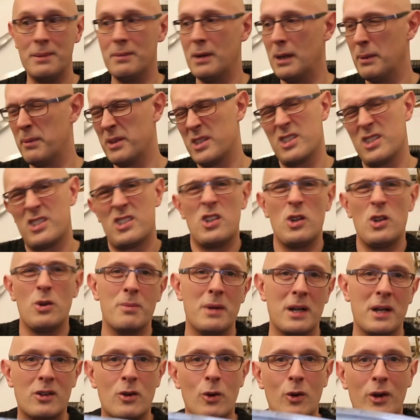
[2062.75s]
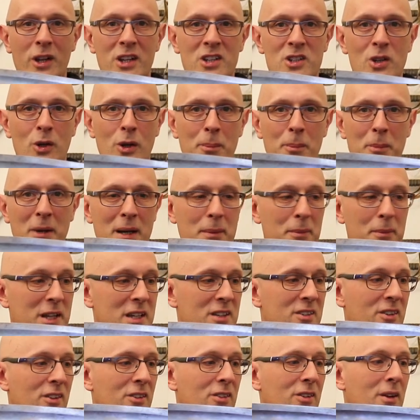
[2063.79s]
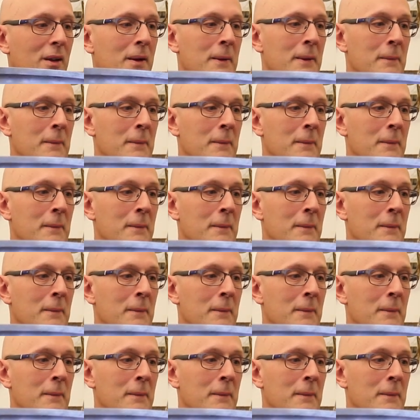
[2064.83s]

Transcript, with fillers: millimeters, call it 2 millimeters.